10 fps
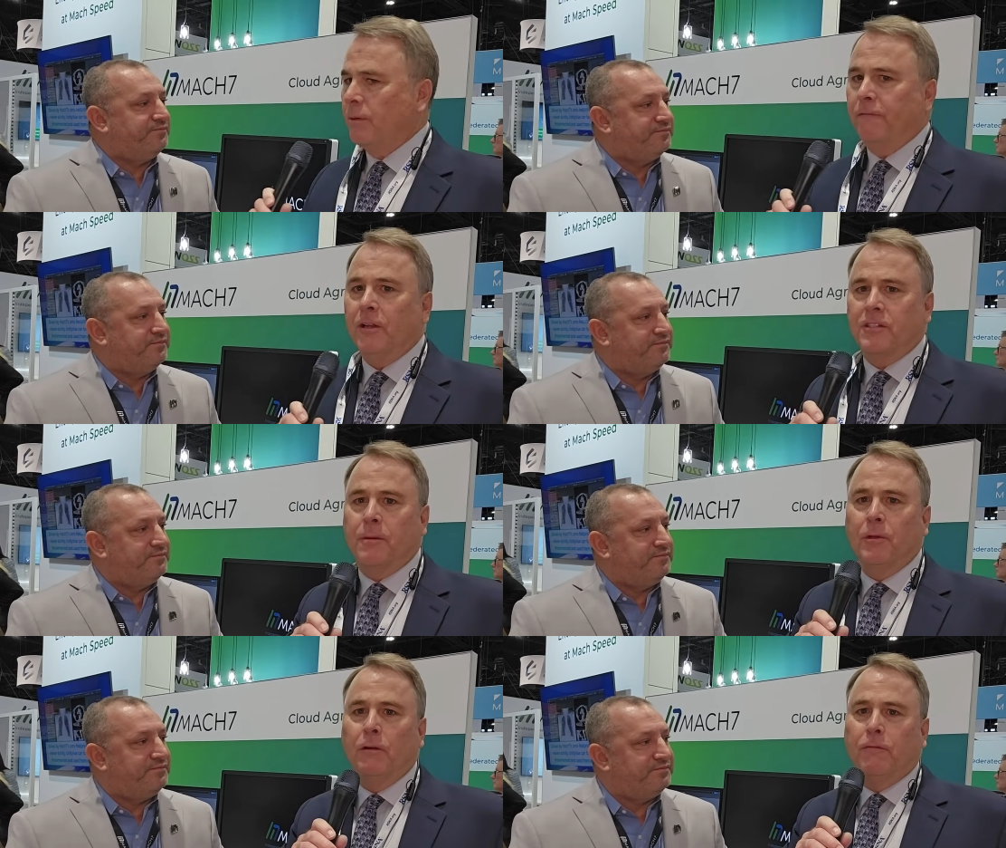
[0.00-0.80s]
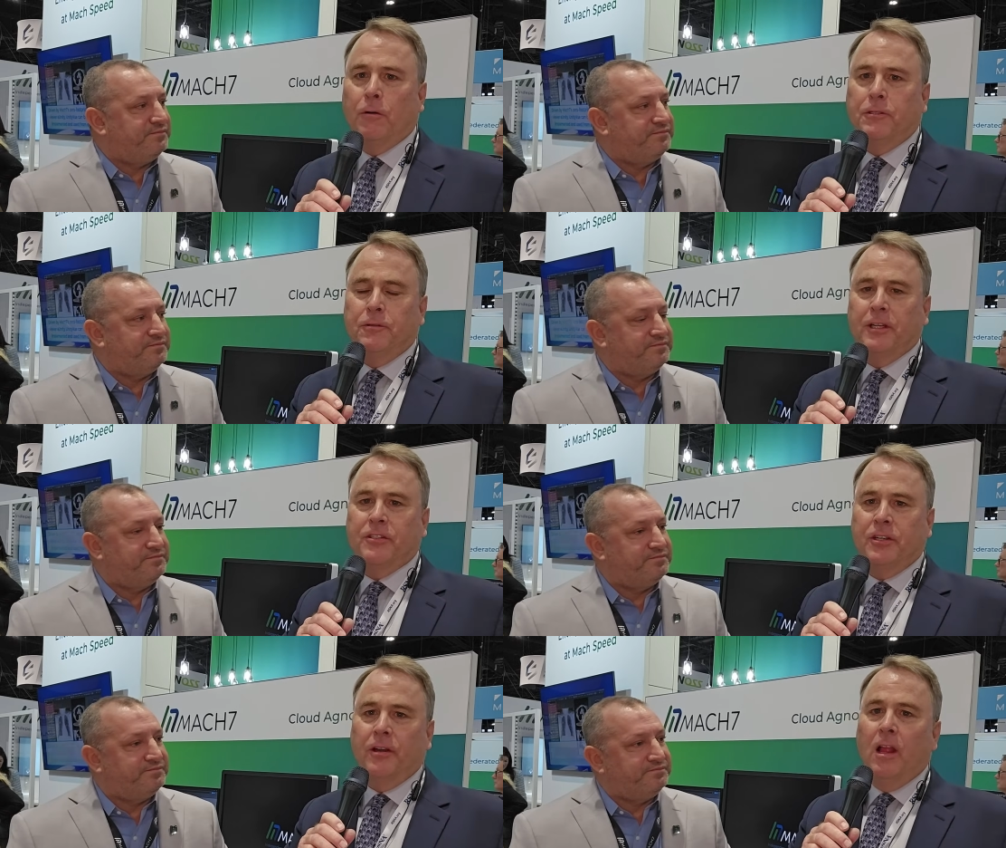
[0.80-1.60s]
Speaker 1: perfect. Something to look forward to
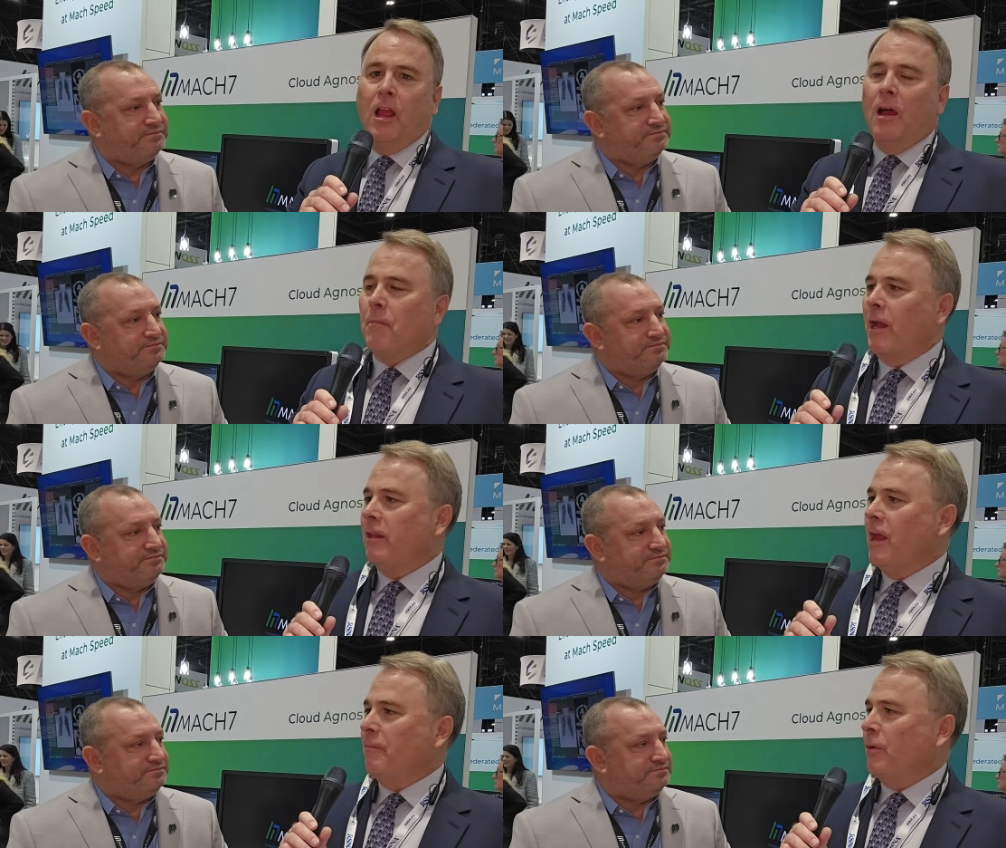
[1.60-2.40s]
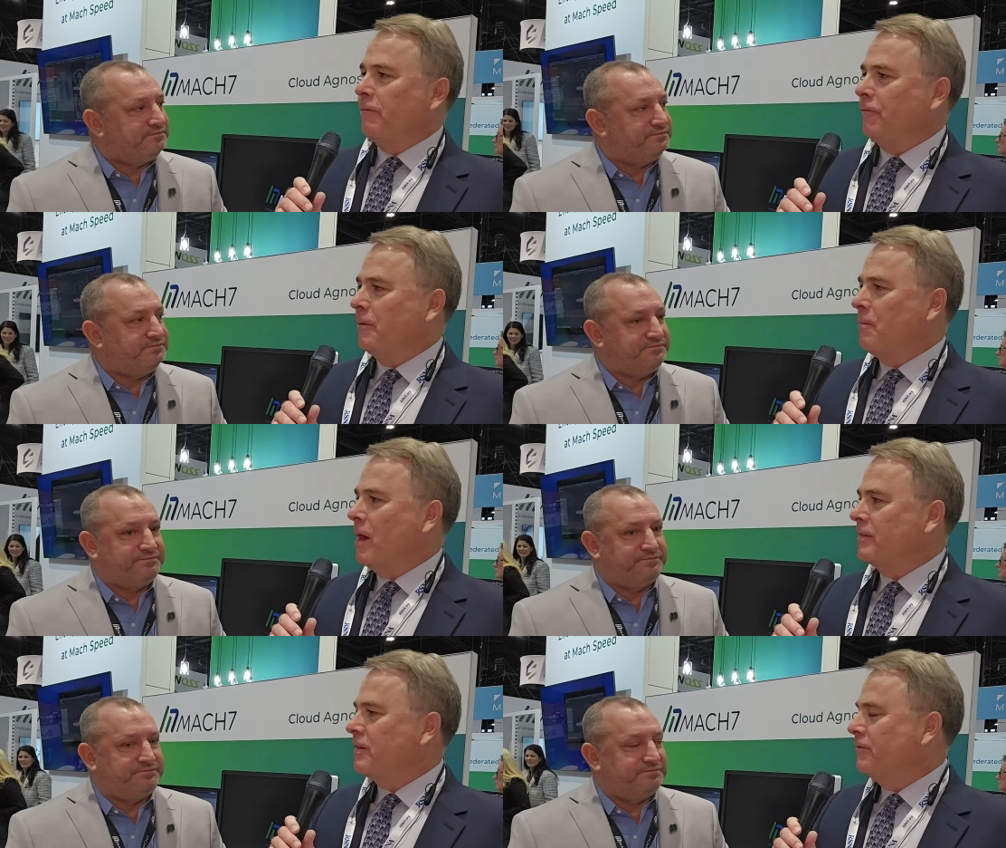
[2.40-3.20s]
next year. Mike Lampron from
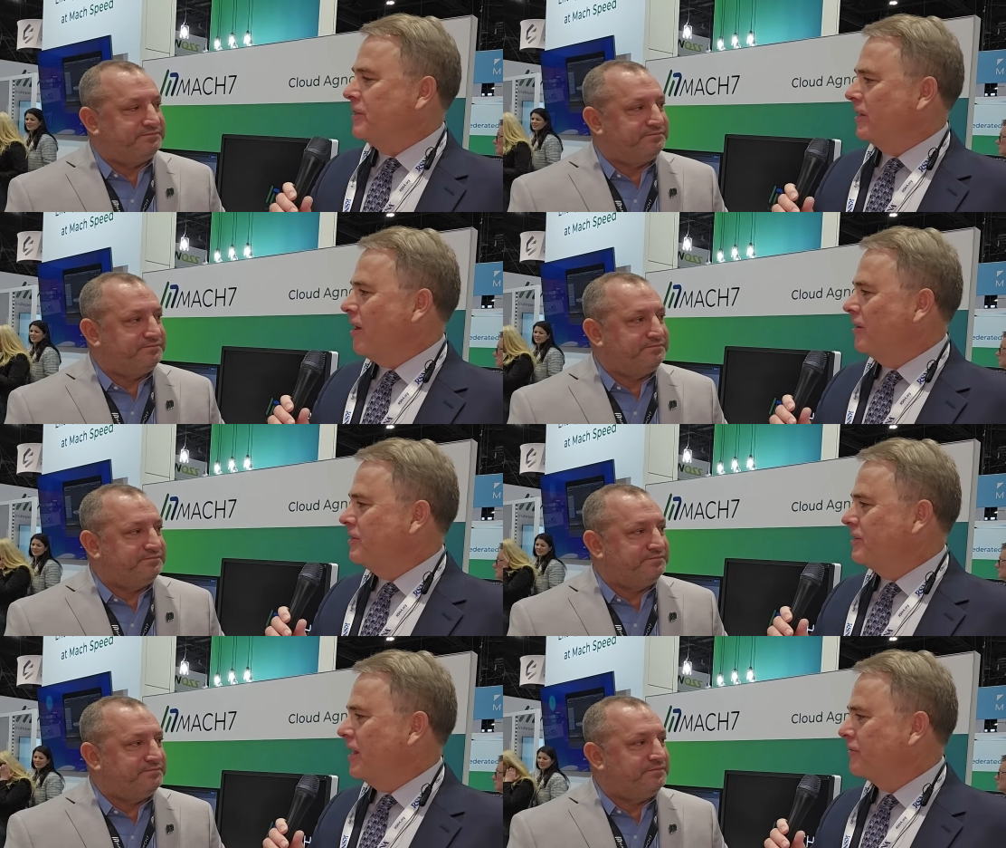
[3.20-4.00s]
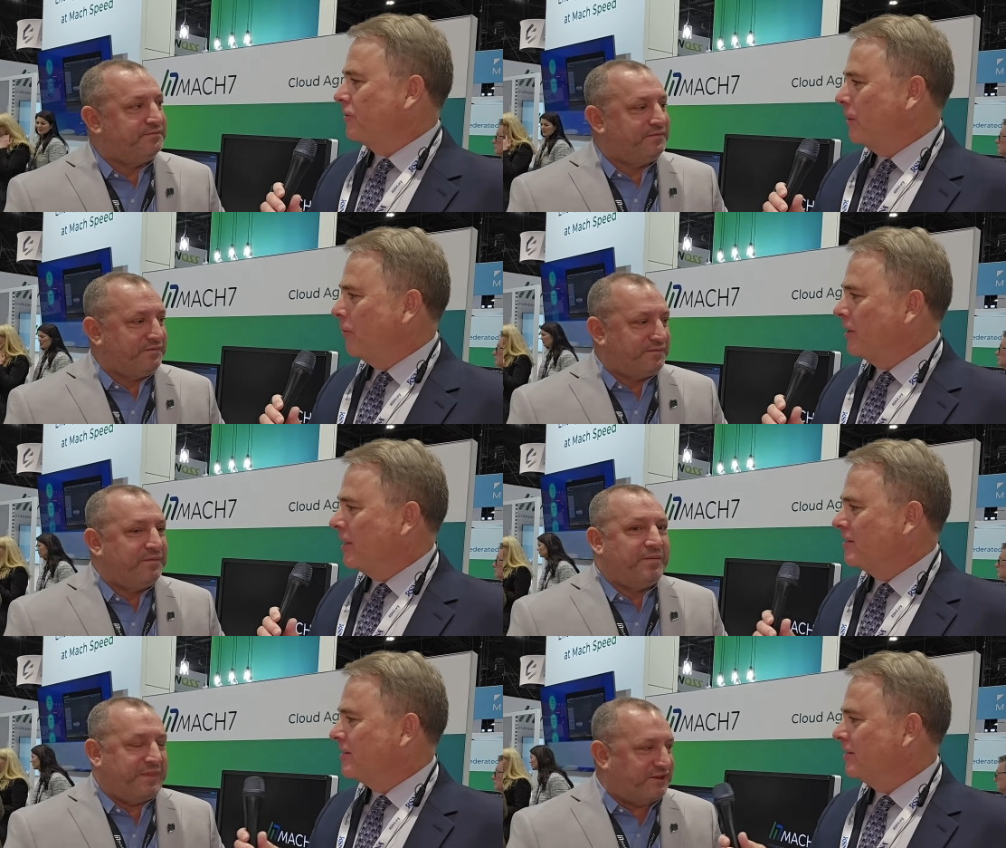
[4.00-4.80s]
Mach 7 Technologies, thanks for being with
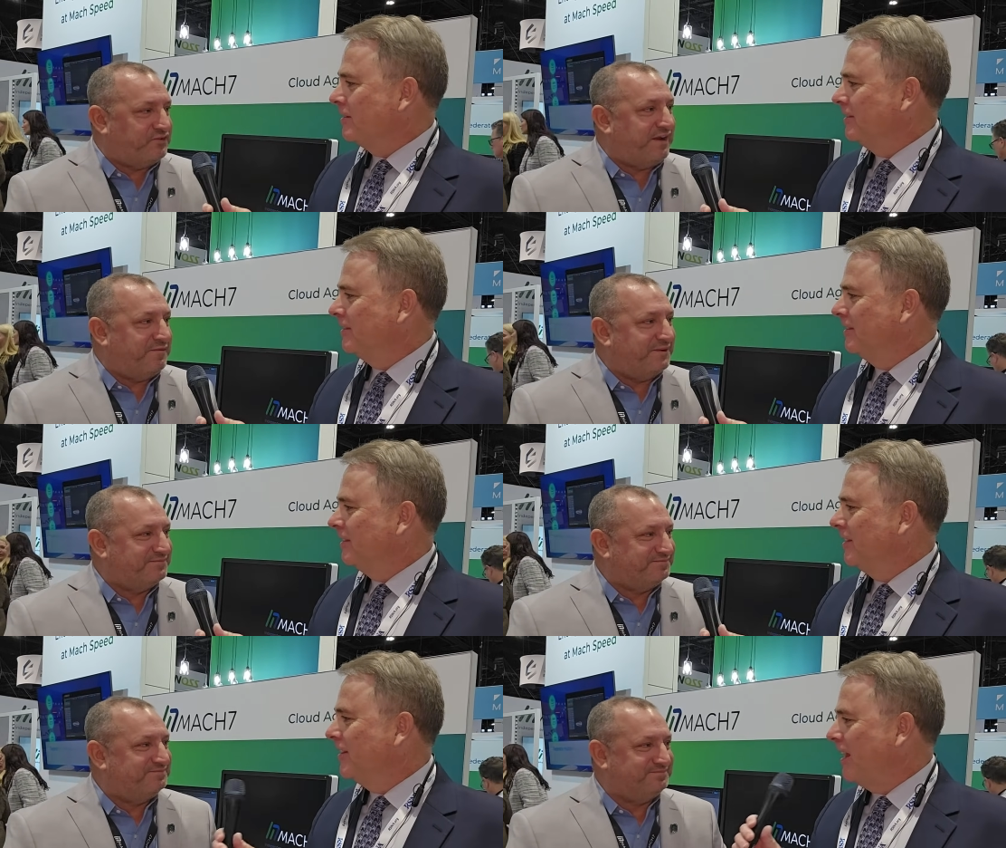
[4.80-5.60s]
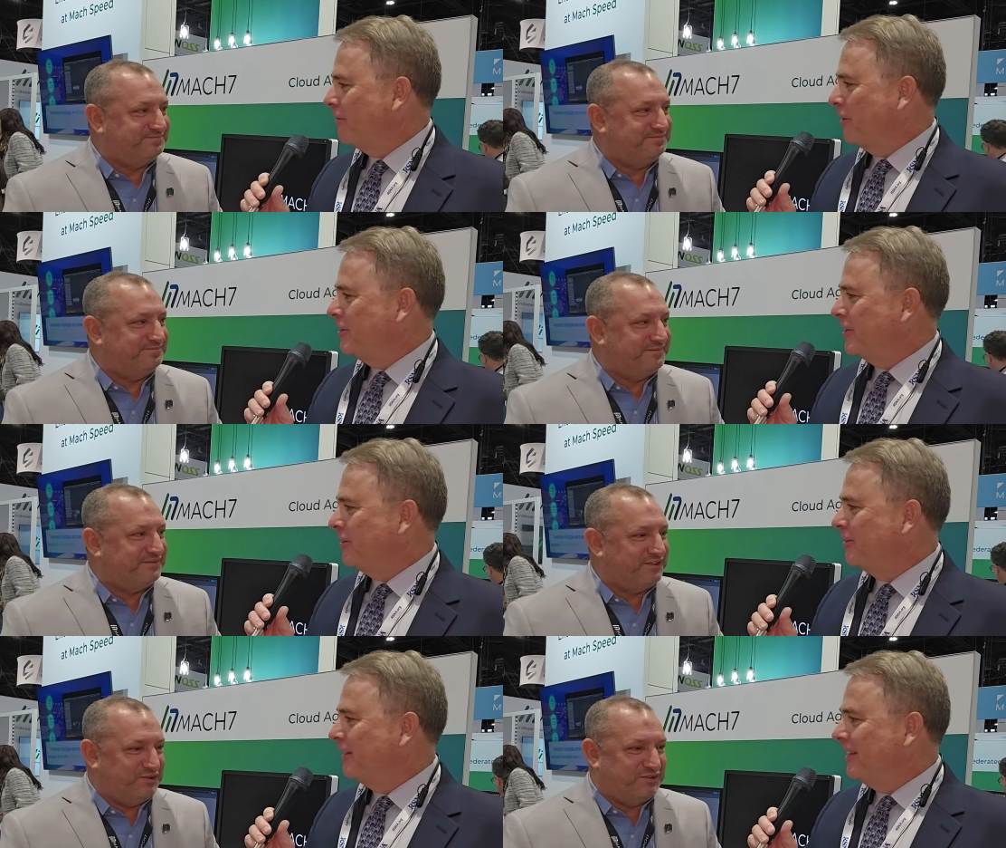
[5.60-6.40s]
us. Thanks for having me. All right, have a great show.